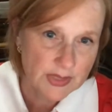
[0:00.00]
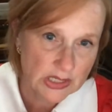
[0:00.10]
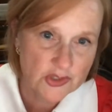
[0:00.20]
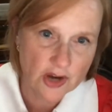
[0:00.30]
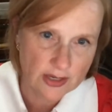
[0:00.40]

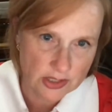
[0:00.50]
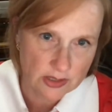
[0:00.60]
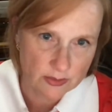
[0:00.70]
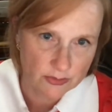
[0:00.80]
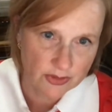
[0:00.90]

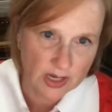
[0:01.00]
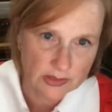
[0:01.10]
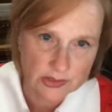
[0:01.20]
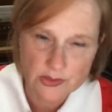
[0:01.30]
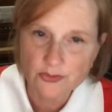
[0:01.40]
extraction
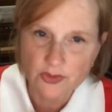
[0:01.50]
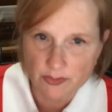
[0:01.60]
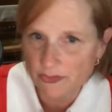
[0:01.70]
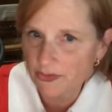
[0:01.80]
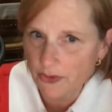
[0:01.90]
files
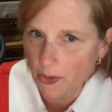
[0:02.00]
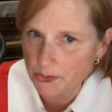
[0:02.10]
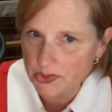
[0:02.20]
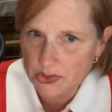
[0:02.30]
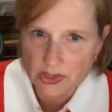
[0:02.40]
from
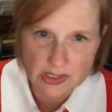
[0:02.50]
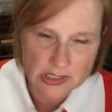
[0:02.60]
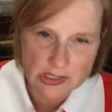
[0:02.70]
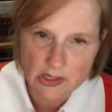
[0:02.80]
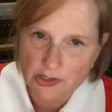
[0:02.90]
phones, and